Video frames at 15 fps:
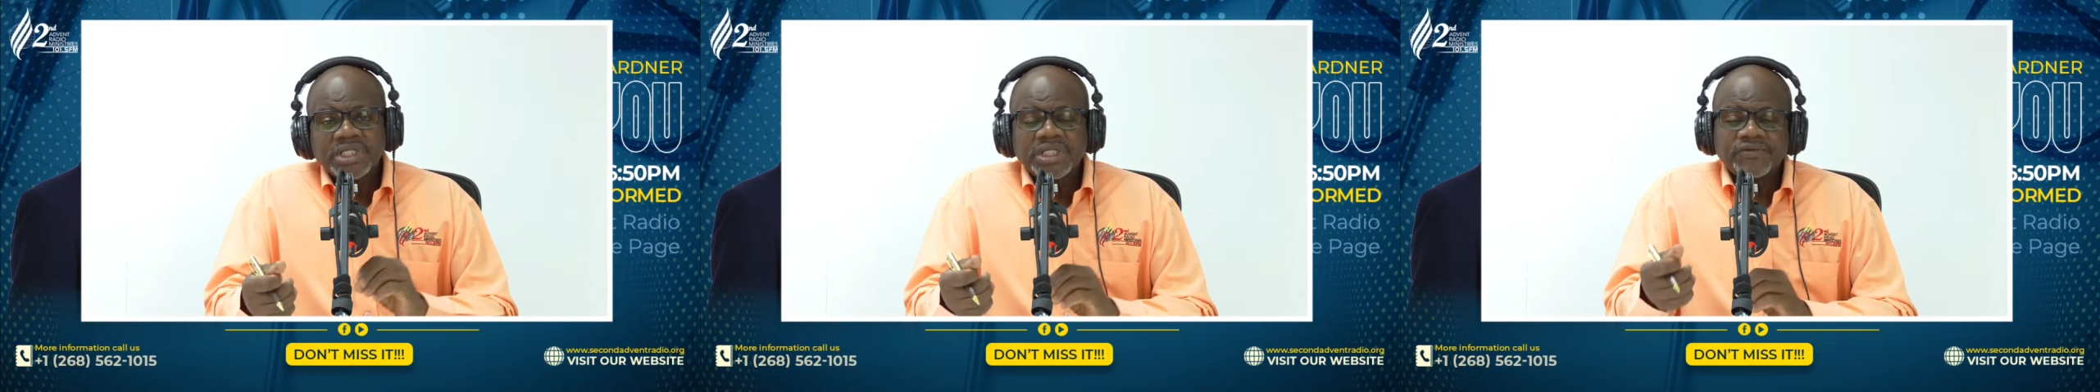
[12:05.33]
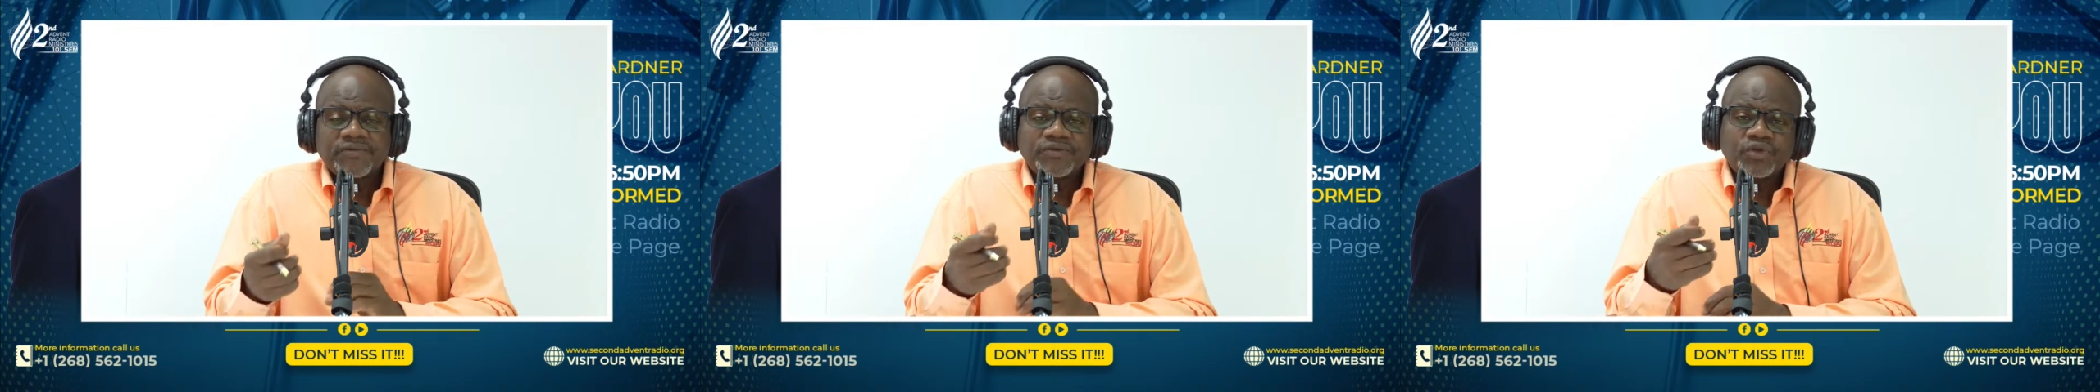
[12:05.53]

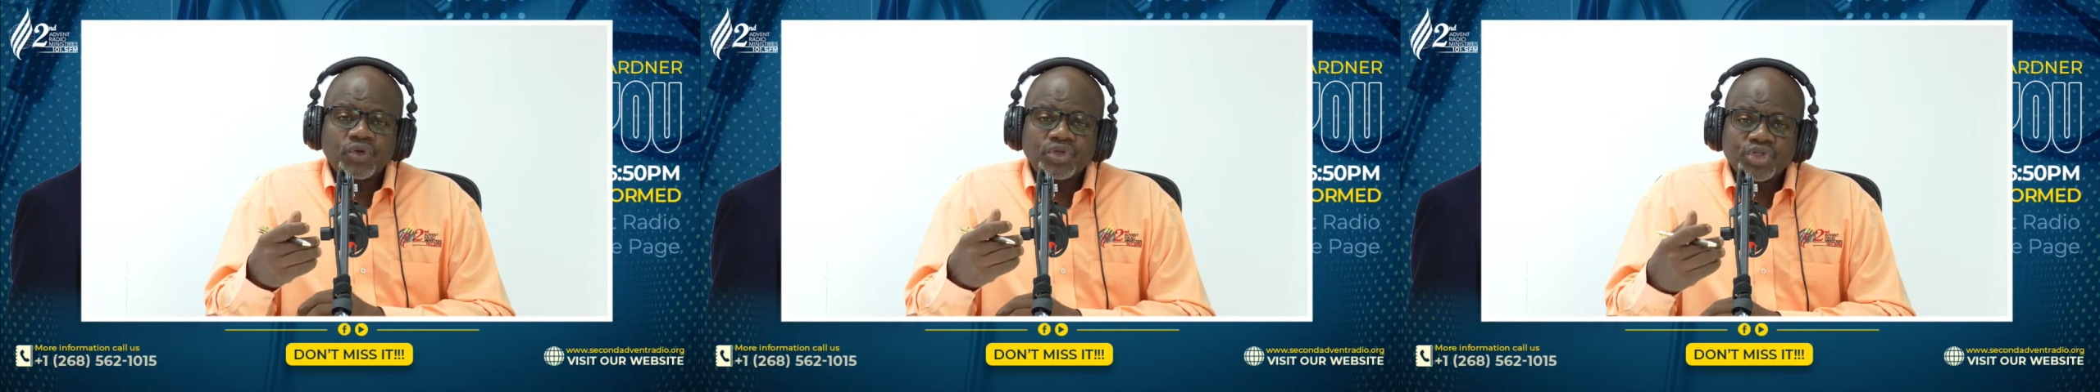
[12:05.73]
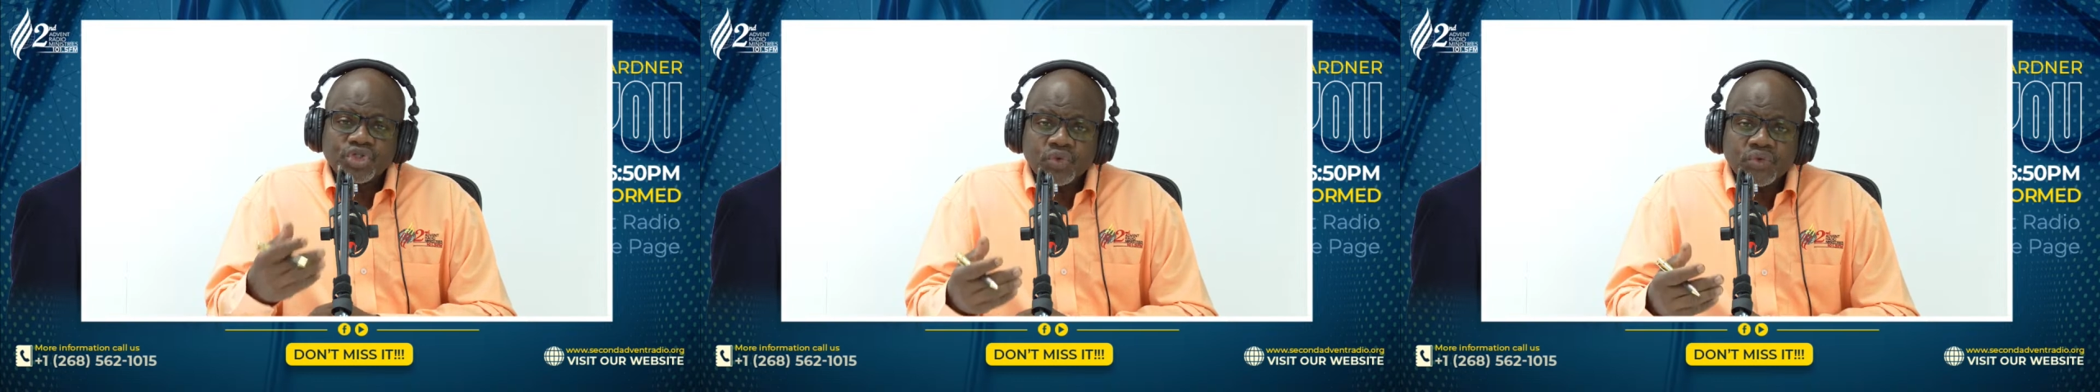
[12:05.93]
If you
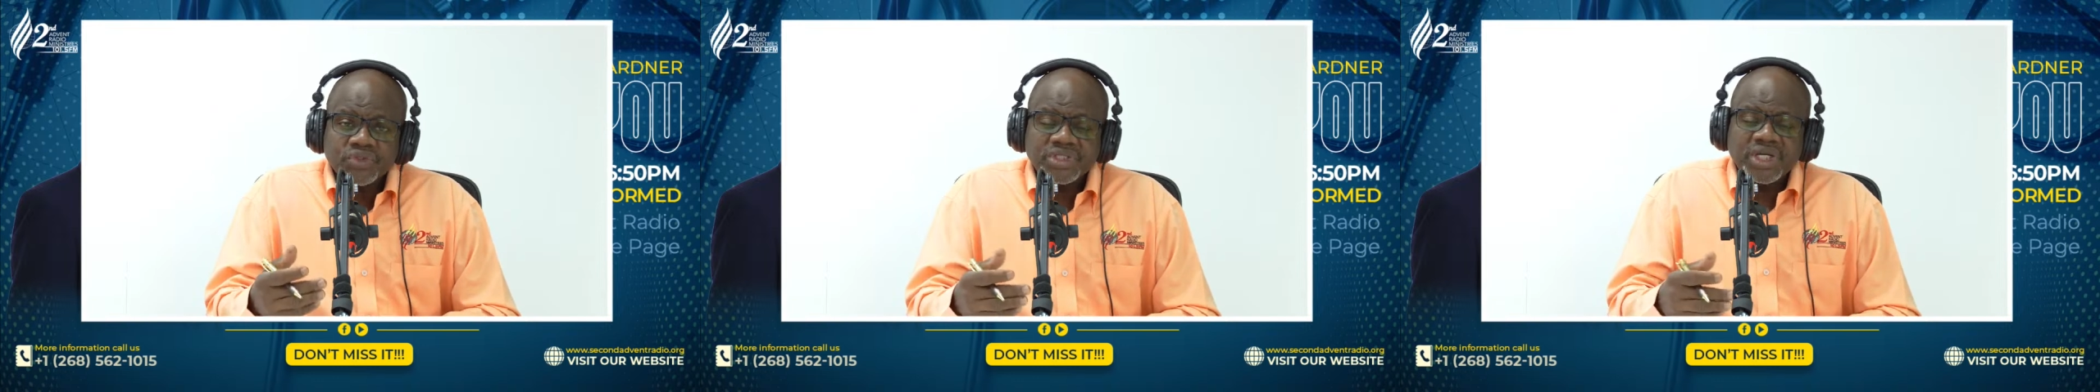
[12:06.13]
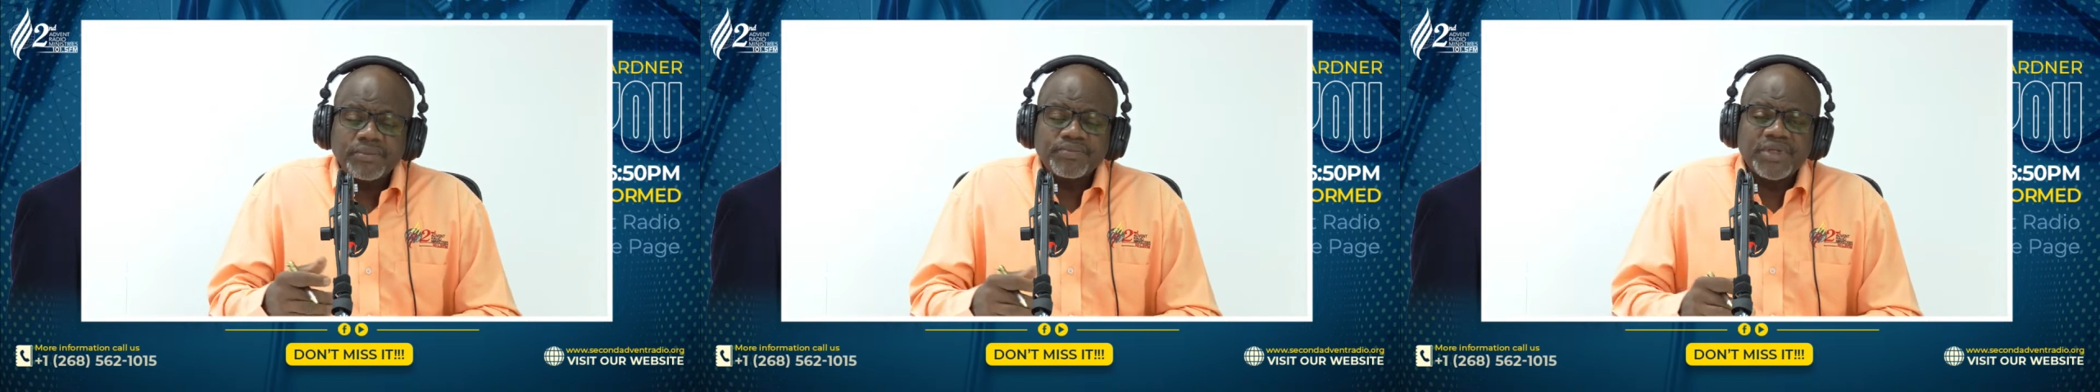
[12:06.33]
don't
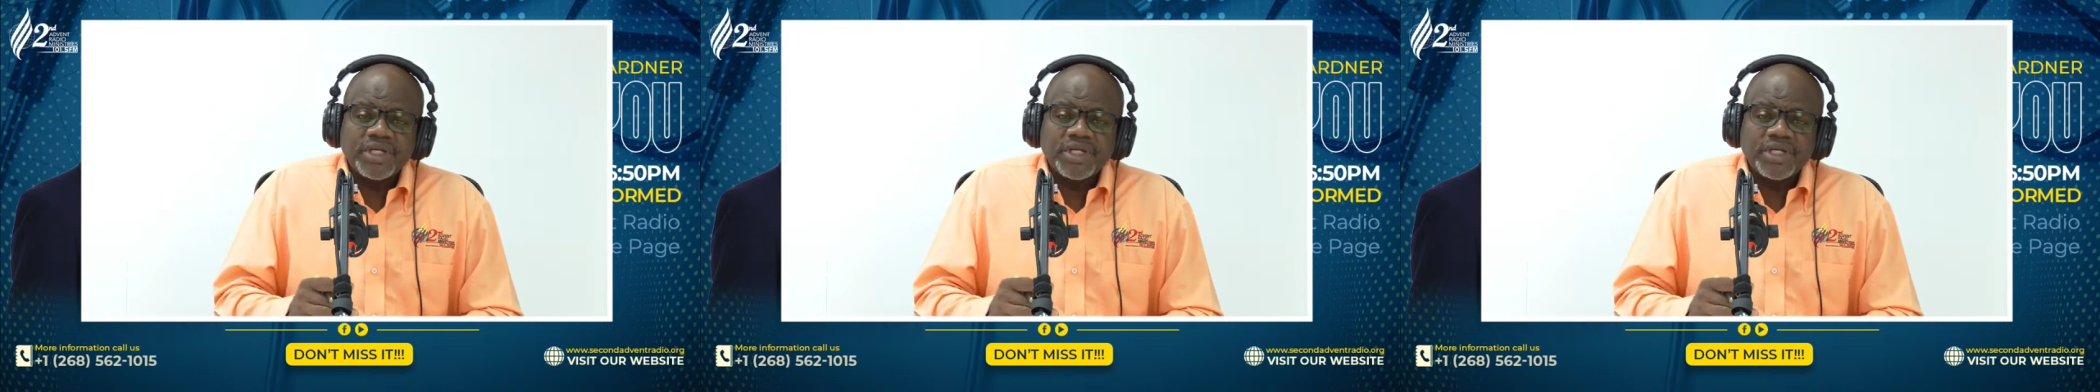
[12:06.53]
use them,